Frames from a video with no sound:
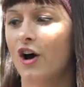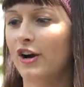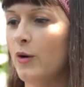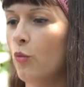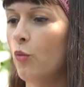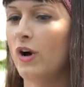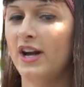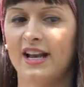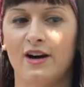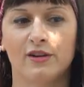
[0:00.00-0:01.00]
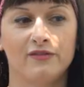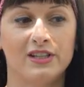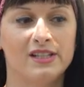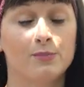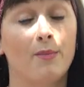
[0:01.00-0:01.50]
all right, what out of
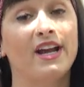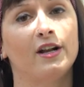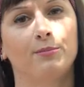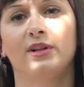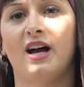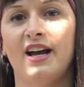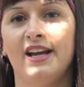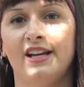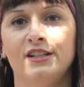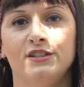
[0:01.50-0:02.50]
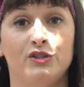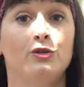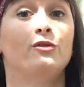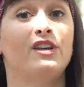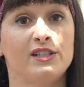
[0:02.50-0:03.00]
these might apply
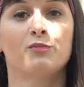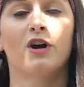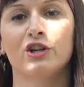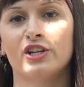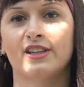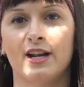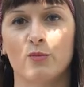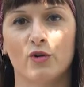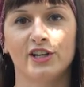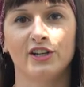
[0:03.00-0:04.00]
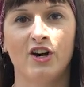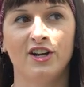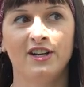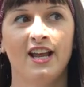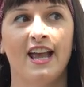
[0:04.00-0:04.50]
to this project that I'm working
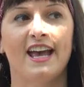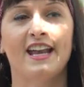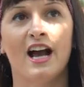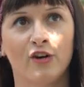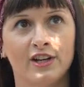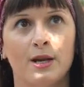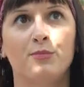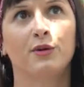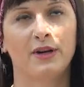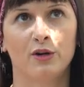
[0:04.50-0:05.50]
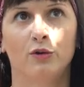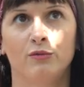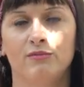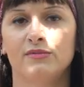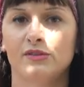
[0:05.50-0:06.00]
on and how can I put my
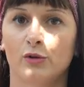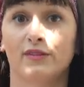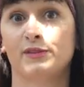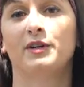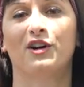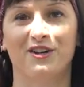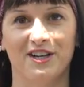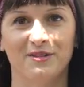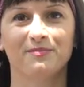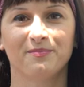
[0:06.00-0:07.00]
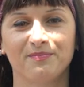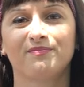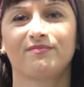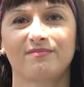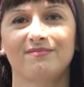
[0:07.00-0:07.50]
own sort of spin on it? Sure,
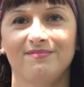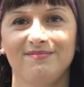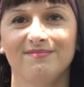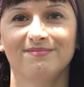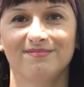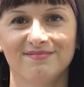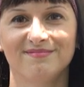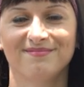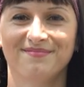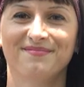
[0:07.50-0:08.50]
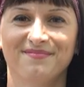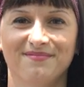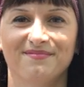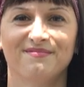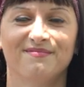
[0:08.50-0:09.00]
that's an awesome workflow.
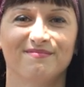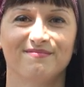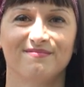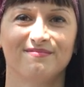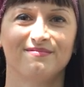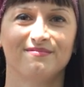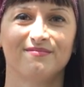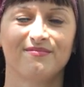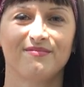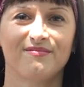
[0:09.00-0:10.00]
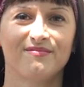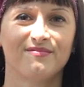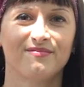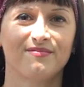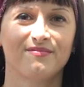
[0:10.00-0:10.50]
And you've
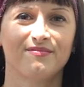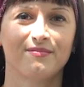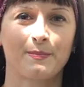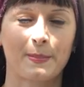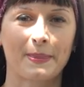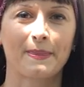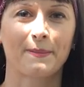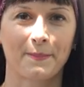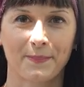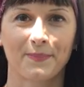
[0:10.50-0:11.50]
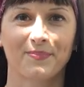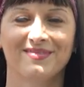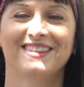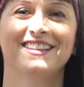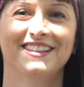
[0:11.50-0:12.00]
gained a huge following.
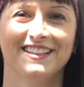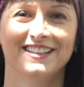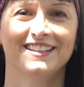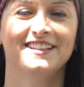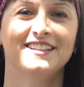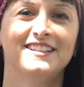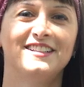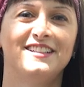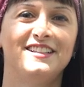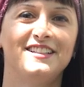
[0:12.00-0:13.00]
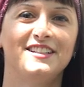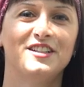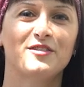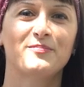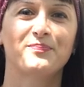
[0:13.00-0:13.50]
And how has social
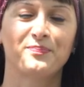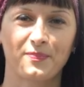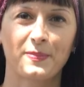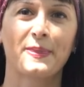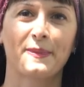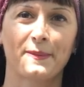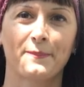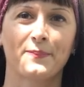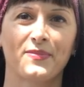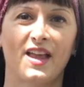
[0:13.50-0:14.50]
media helped you in your career?